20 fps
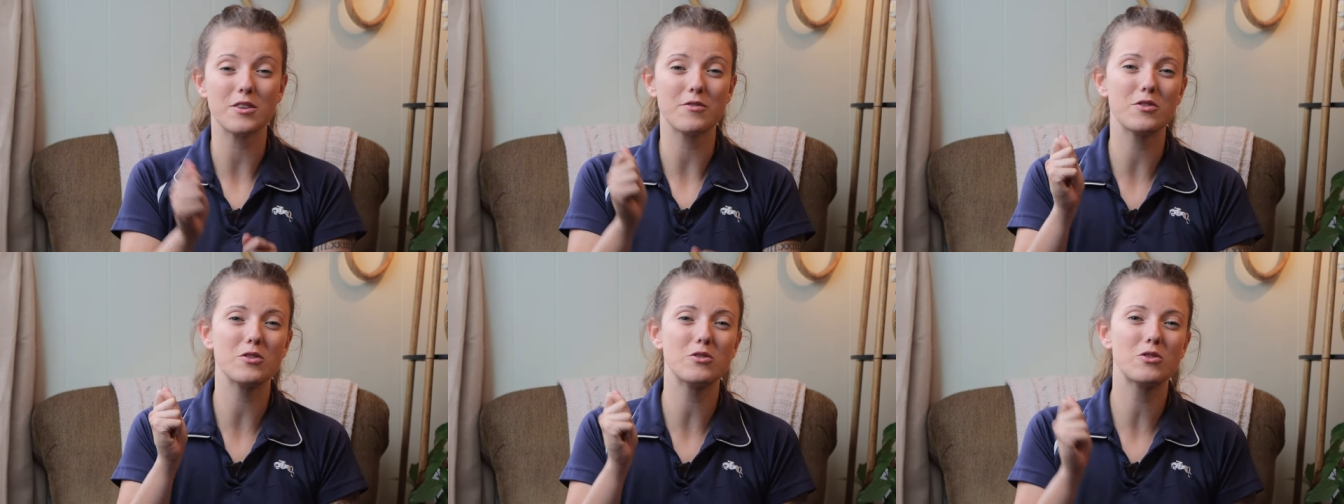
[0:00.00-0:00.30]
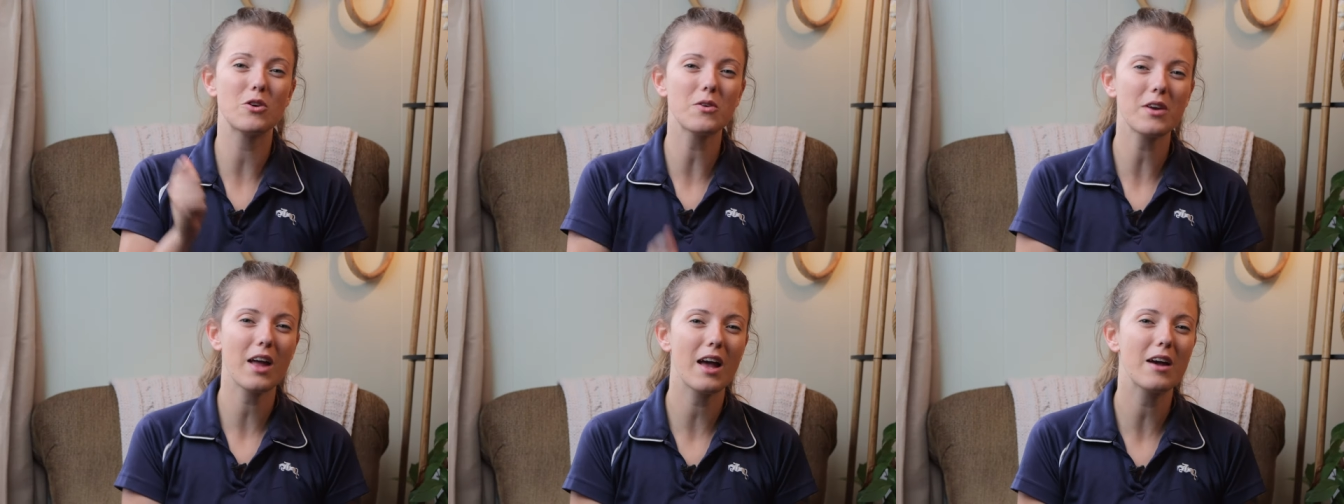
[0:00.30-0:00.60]
If you
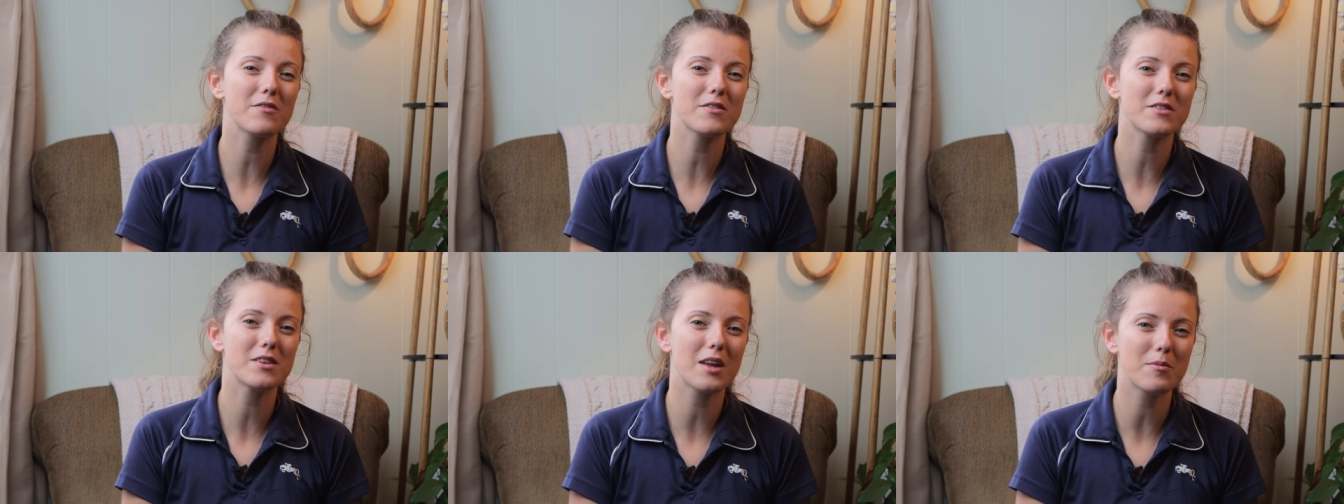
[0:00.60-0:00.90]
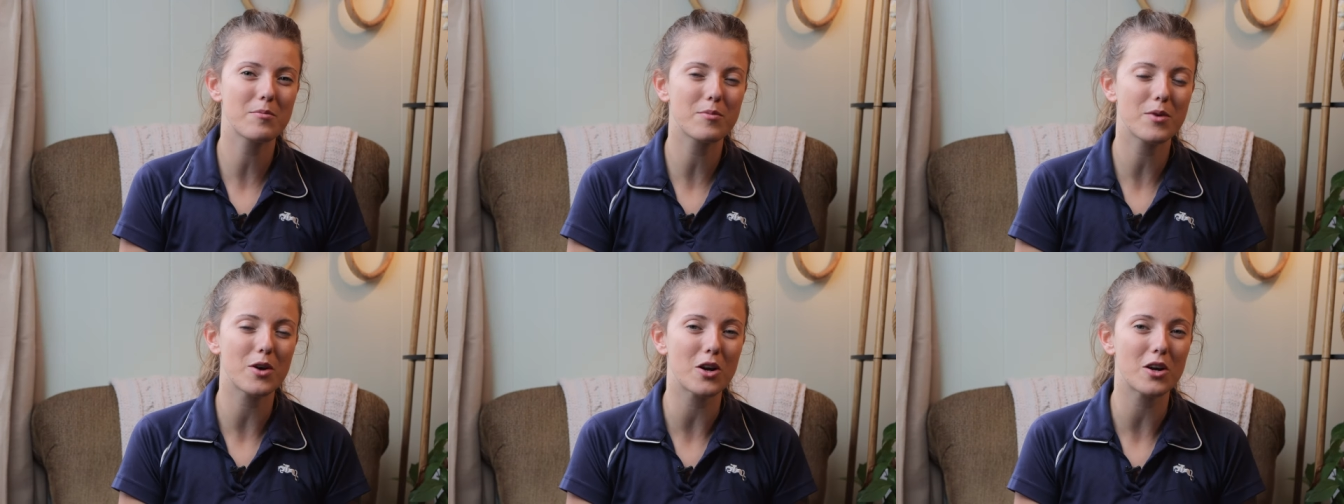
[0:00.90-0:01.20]
don't have a
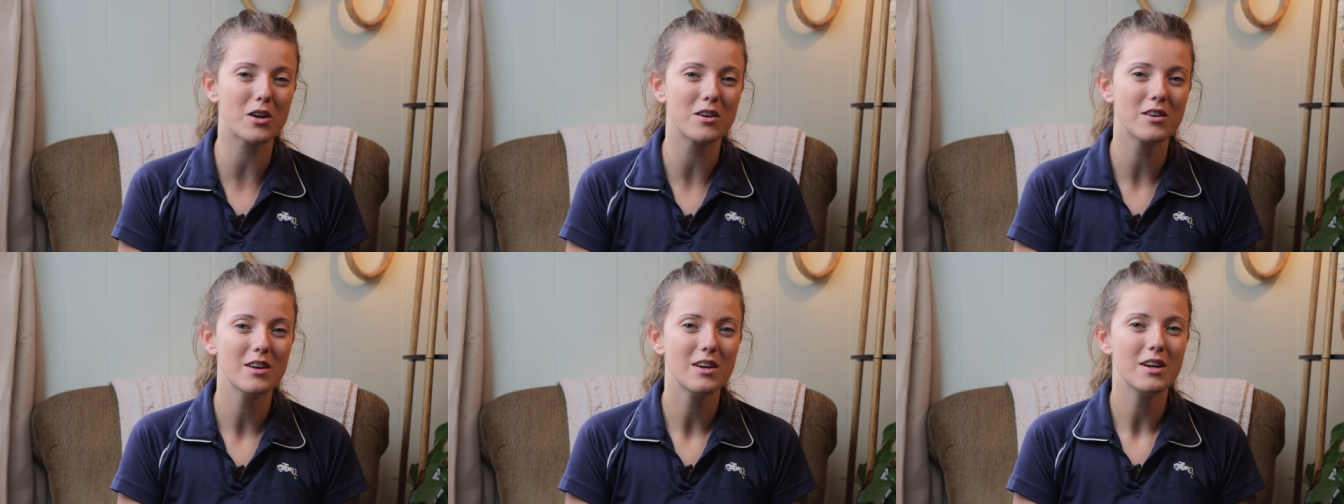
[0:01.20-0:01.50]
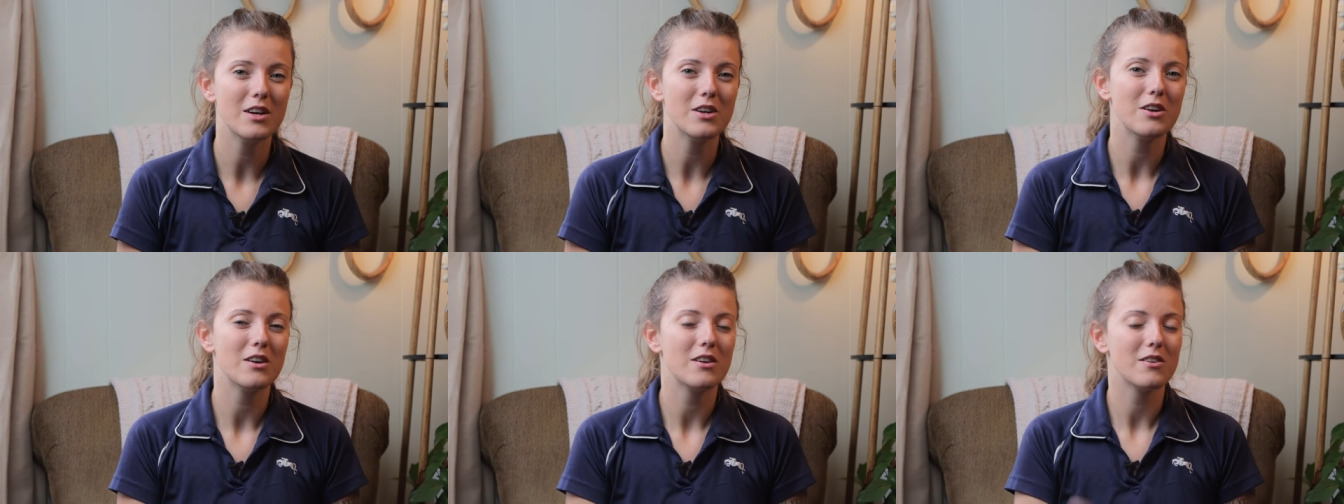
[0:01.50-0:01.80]
number,
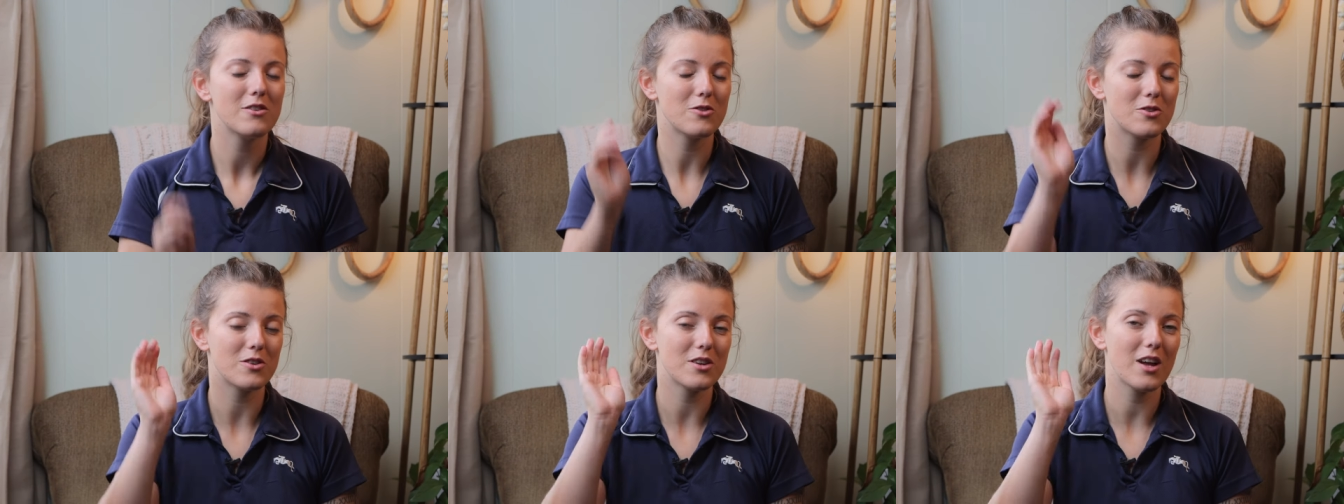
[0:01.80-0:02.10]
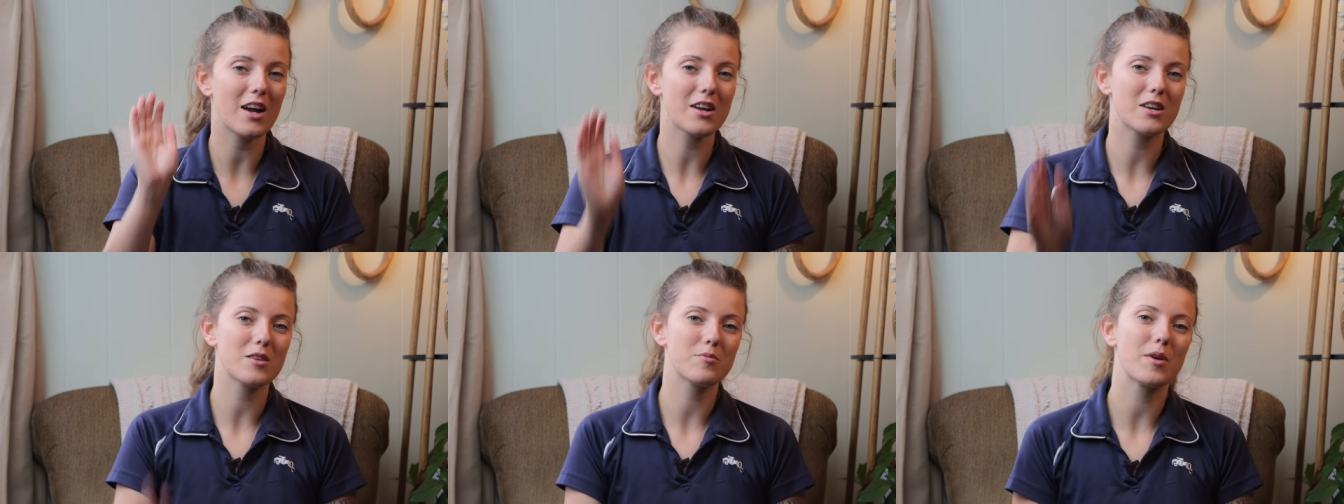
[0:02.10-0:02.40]
you're
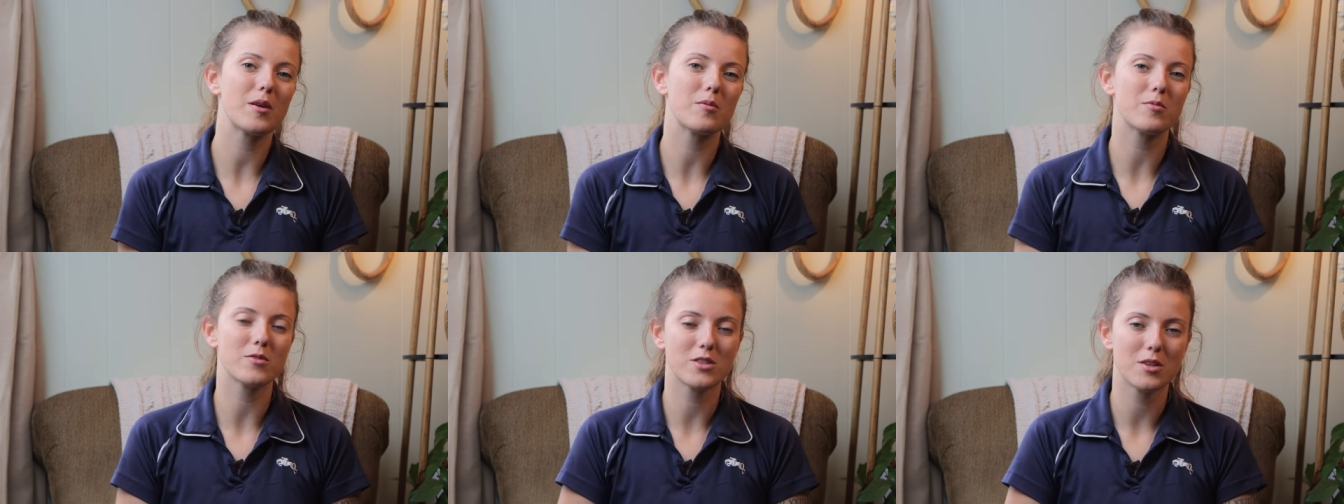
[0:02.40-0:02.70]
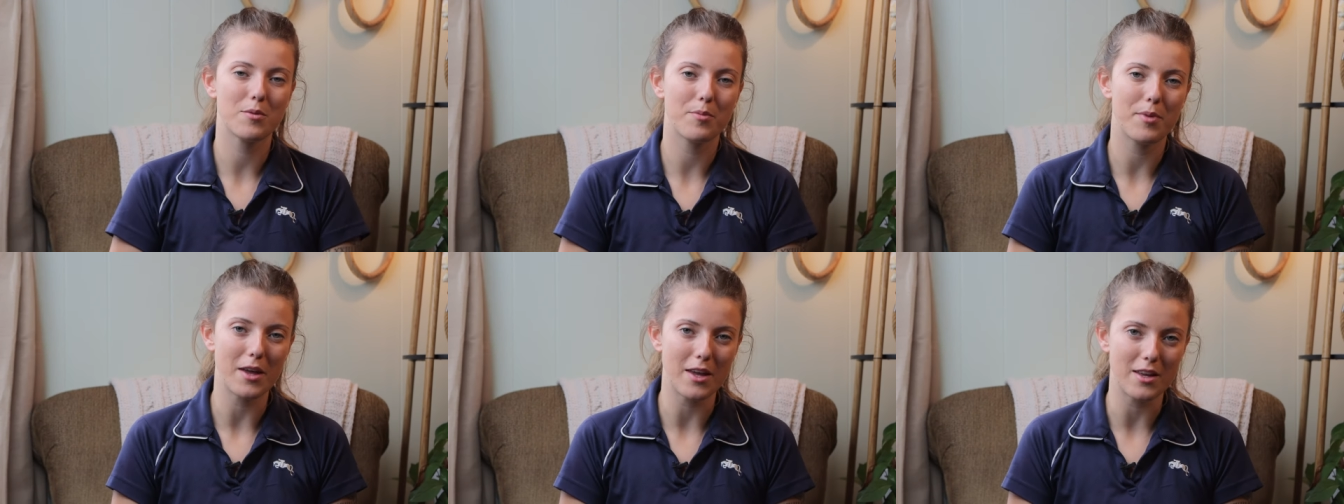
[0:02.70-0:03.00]
not gonna be able
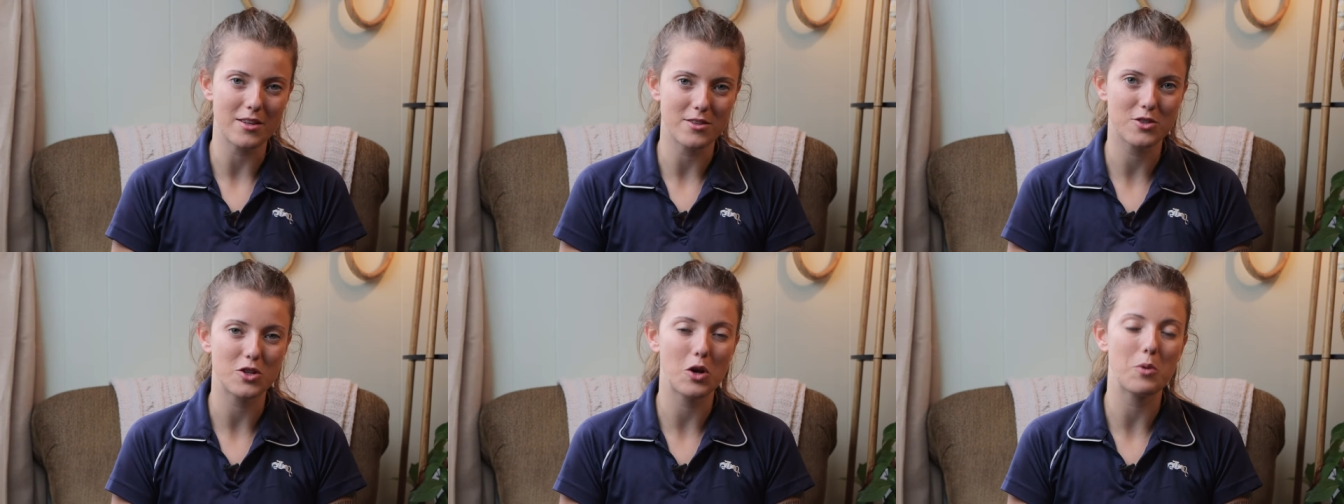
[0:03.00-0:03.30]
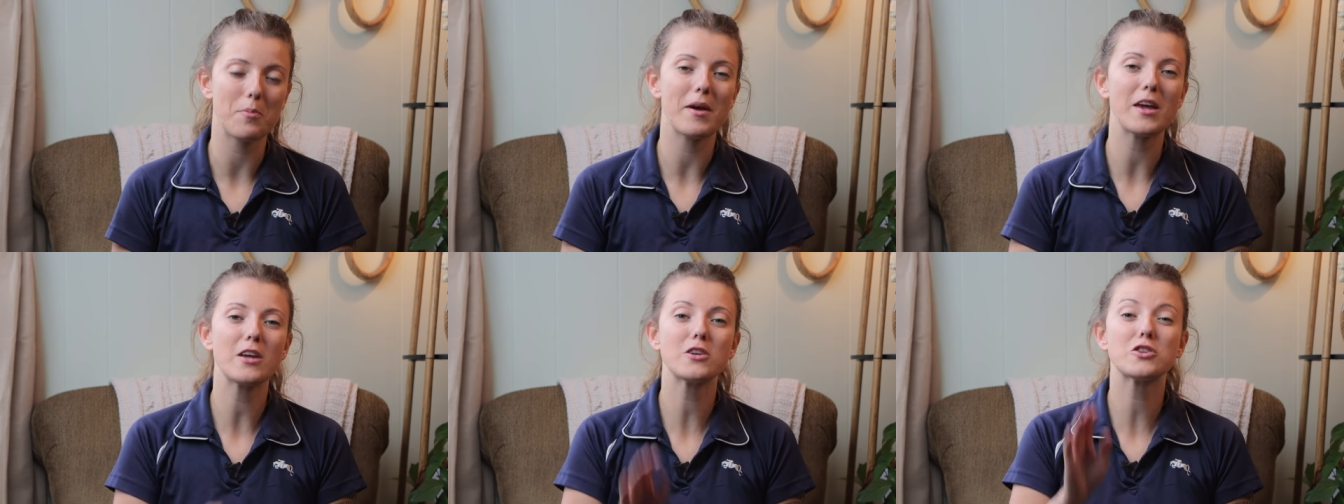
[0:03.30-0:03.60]
to bid. So
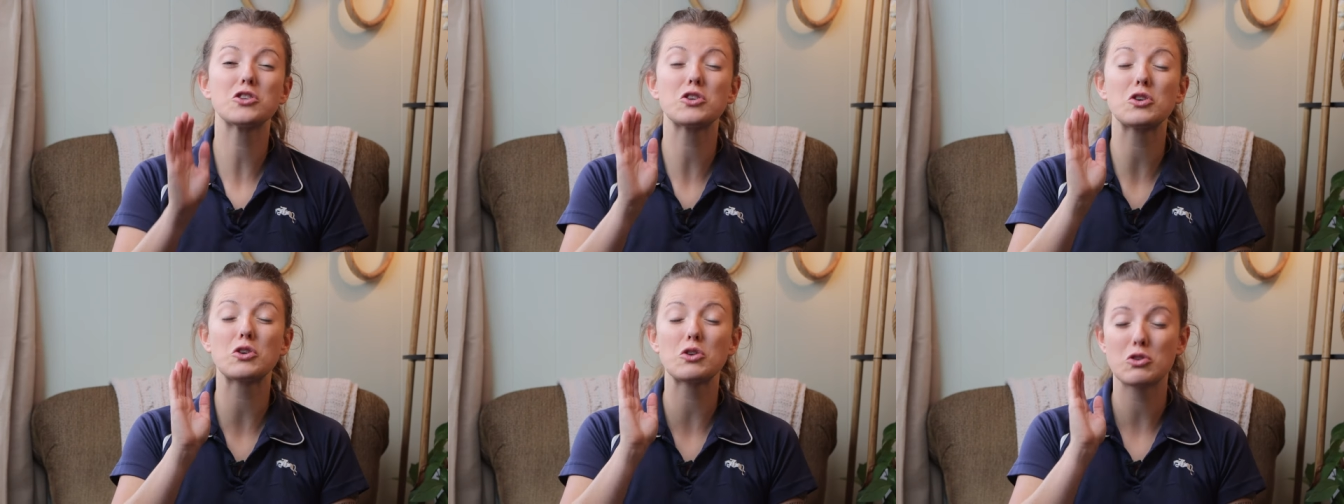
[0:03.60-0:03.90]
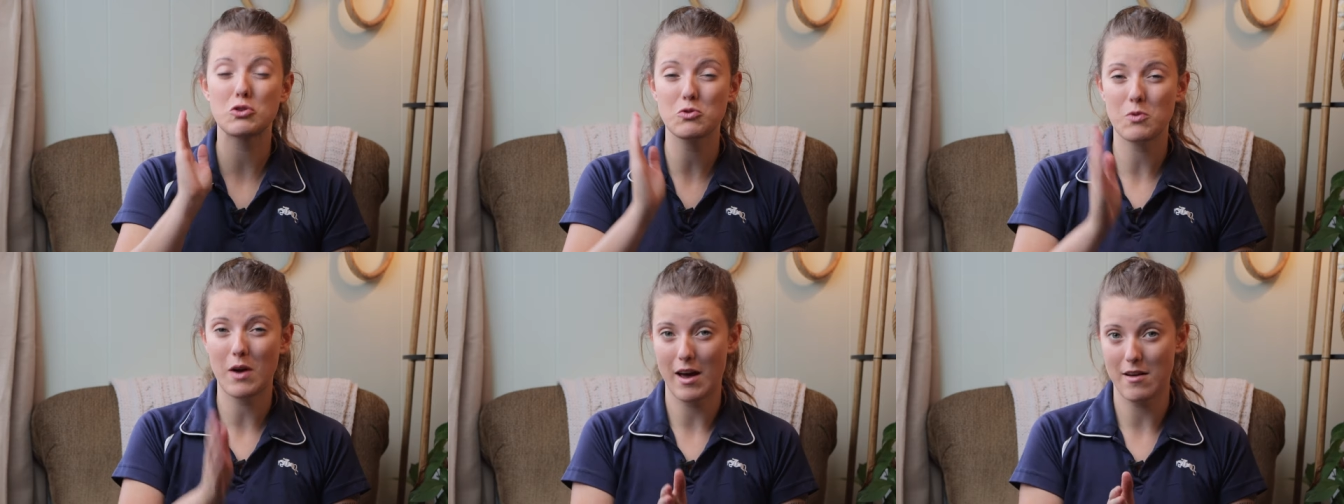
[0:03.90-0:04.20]
make sure
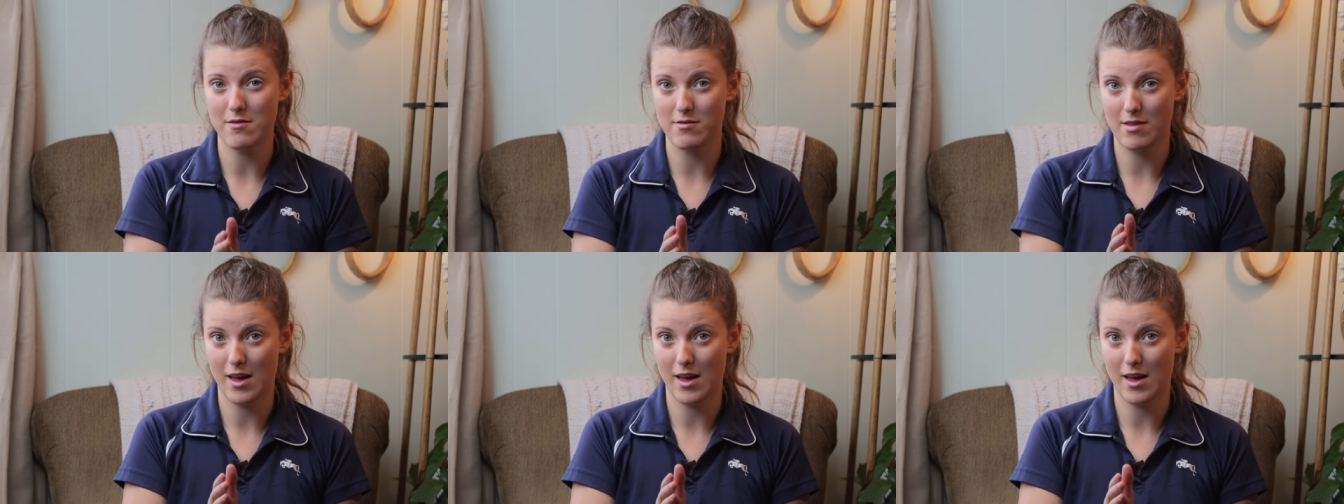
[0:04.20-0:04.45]
you have